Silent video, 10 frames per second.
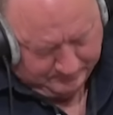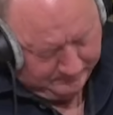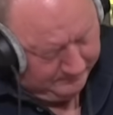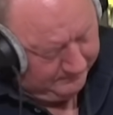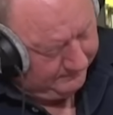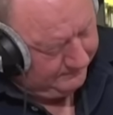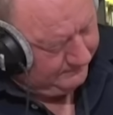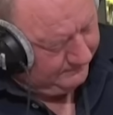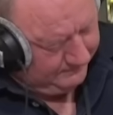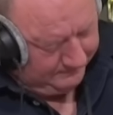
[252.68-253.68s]

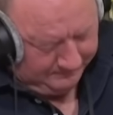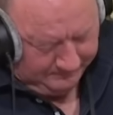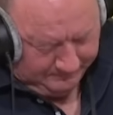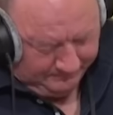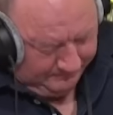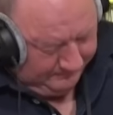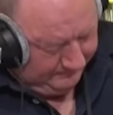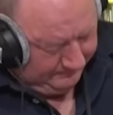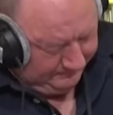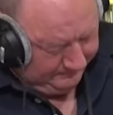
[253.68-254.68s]

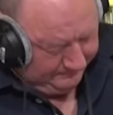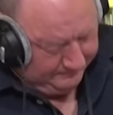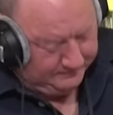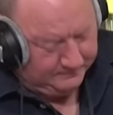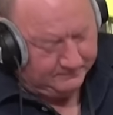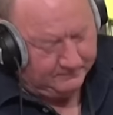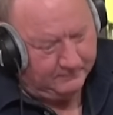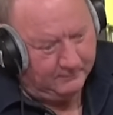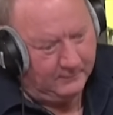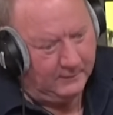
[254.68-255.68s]
This person isn't speaking.